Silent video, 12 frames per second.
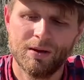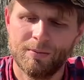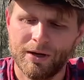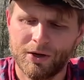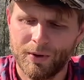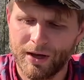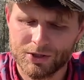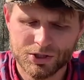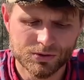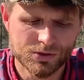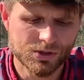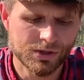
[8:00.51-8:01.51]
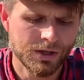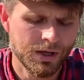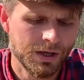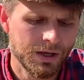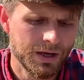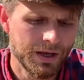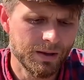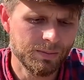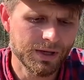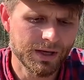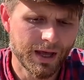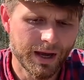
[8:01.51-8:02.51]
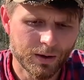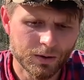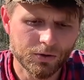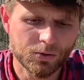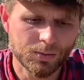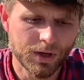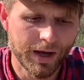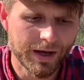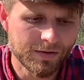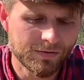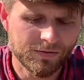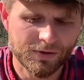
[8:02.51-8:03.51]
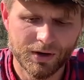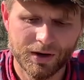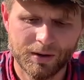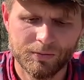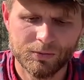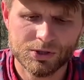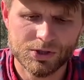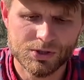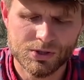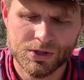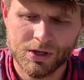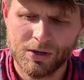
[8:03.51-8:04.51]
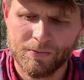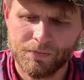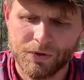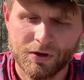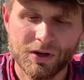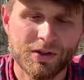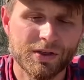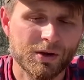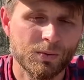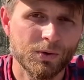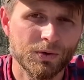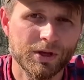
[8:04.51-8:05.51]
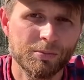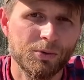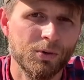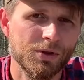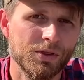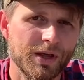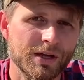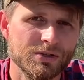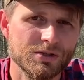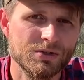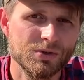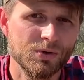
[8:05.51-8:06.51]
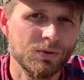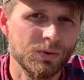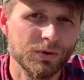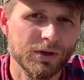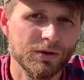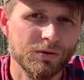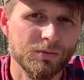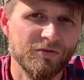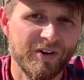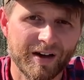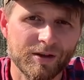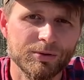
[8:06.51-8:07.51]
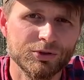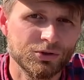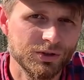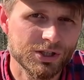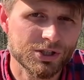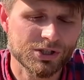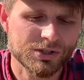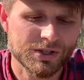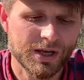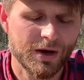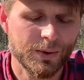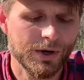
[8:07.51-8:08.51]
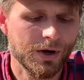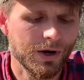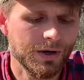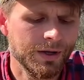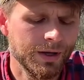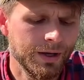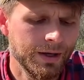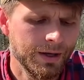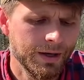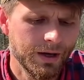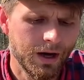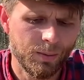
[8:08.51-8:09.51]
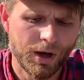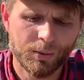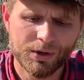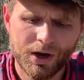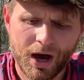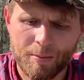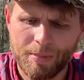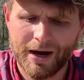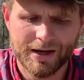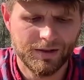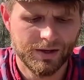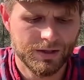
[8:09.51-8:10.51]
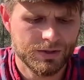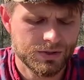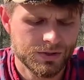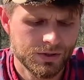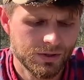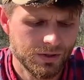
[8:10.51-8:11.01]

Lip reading: and my grandchildren, and it be an heirloom knife, which is, I think, a really important thing to do and really valuable tradition to carry on, I would not buy this.